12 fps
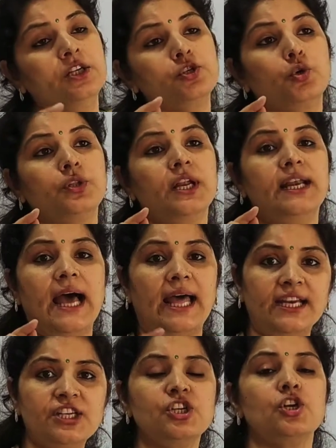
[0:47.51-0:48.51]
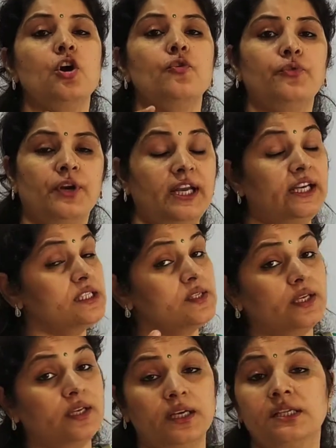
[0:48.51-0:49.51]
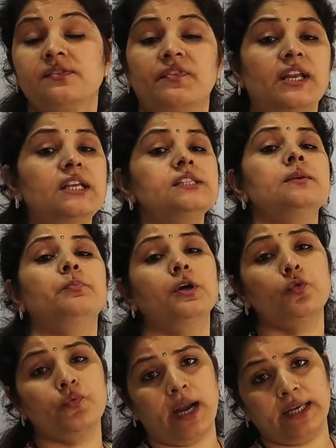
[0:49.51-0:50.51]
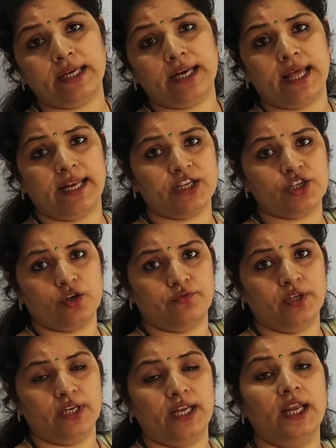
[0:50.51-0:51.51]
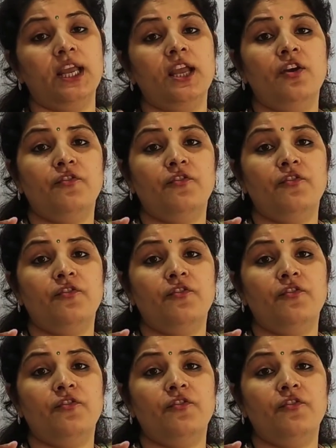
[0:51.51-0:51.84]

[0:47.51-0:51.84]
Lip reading: So the direction of ray, it's very simple to find the direction of the ray.